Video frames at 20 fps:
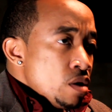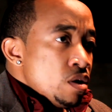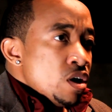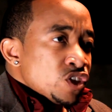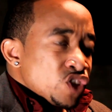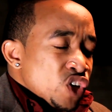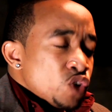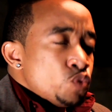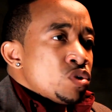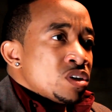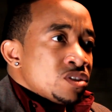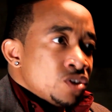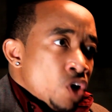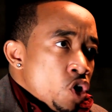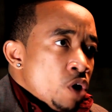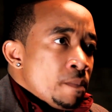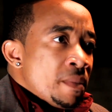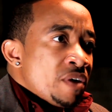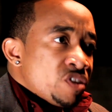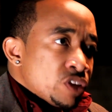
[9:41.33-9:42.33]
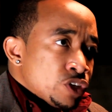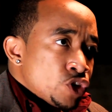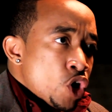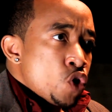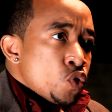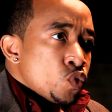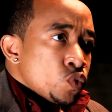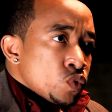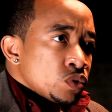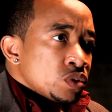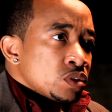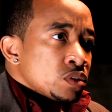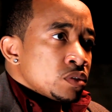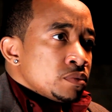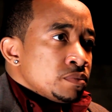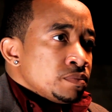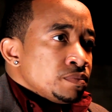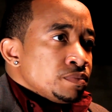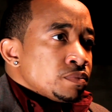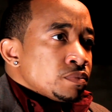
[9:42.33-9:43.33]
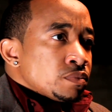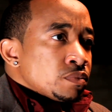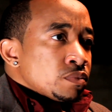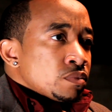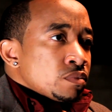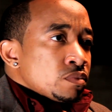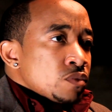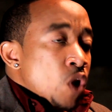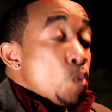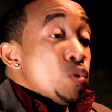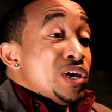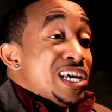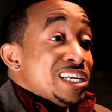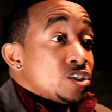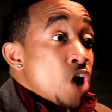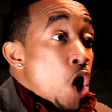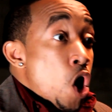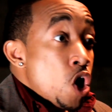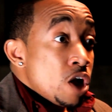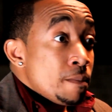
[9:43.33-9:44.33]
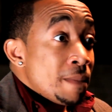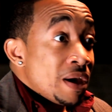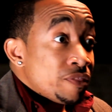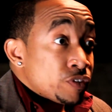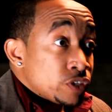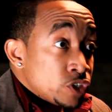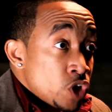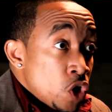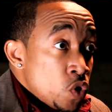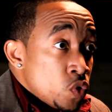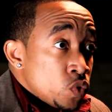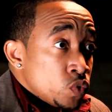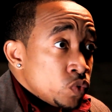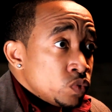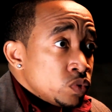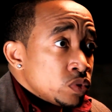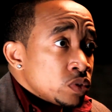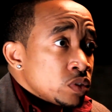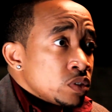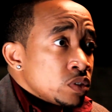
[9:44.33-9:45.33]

So you want to talk about the tolls? We could talk about the tolls.